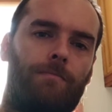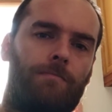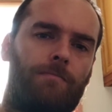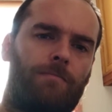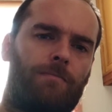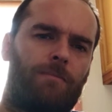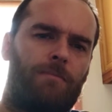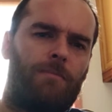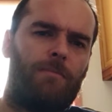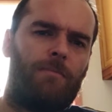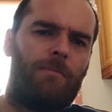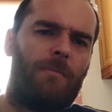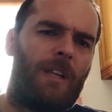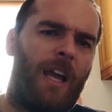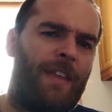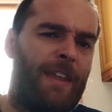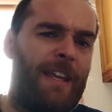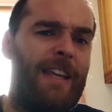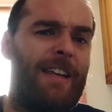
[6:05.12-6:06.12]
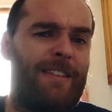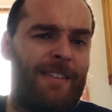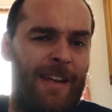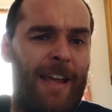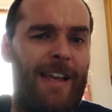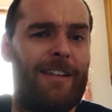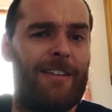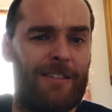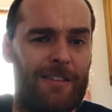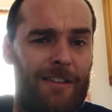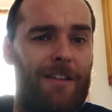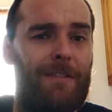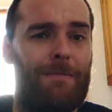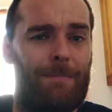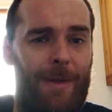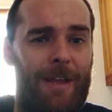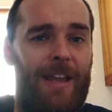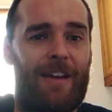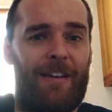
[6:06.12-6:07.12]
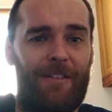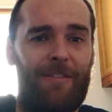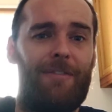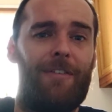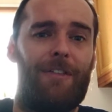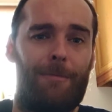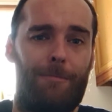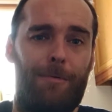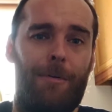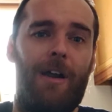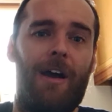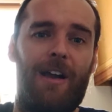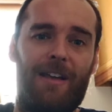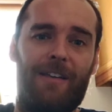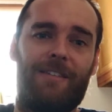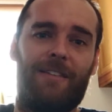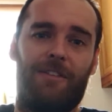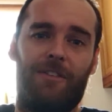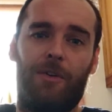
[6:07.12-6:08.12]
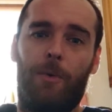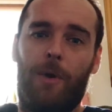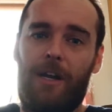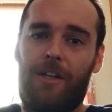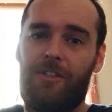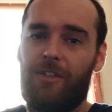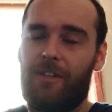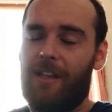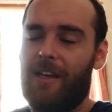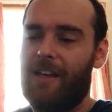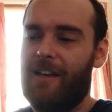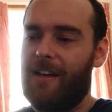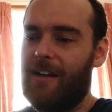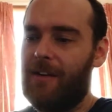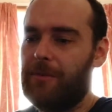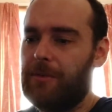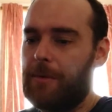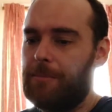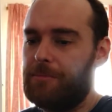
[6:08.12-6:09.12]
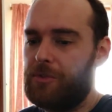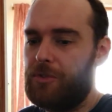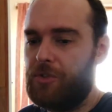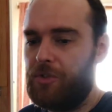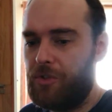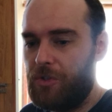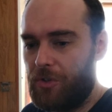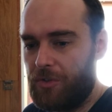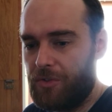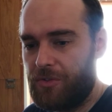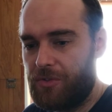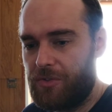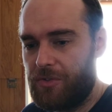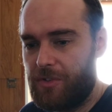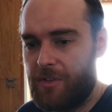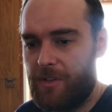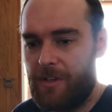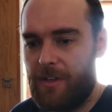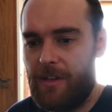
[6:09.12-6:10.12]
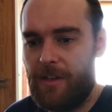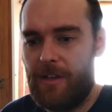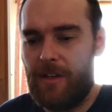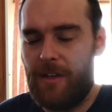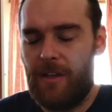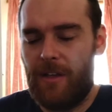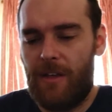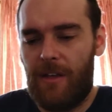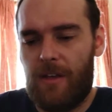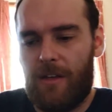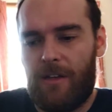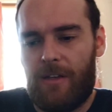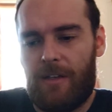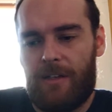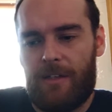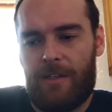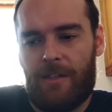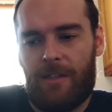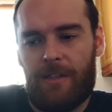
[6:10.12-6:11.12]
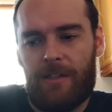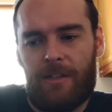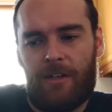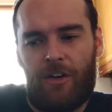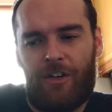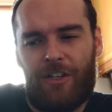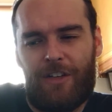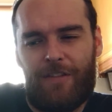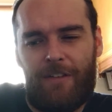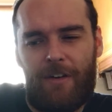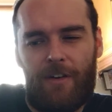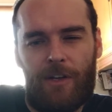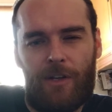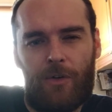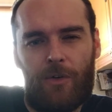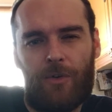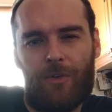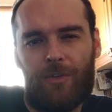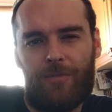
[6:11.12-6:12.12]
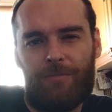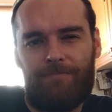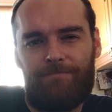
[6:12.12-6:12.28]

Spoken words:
I think it's an excellent beer for the price. I do actually. I'm just. Or is it very good?